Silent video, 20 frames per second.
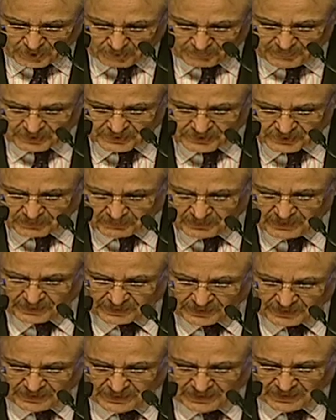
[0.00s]
stability,
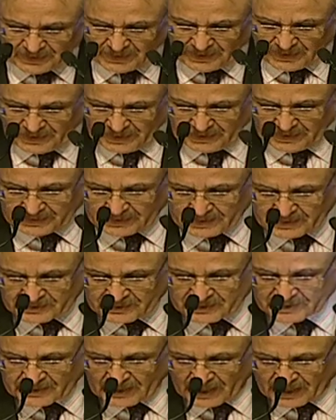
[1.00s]
it is
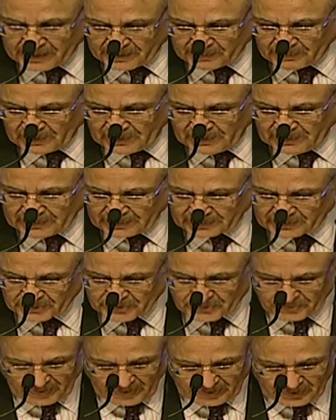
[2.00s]
desirable that the
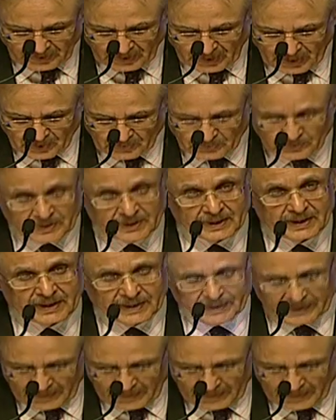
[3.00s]
trade account gets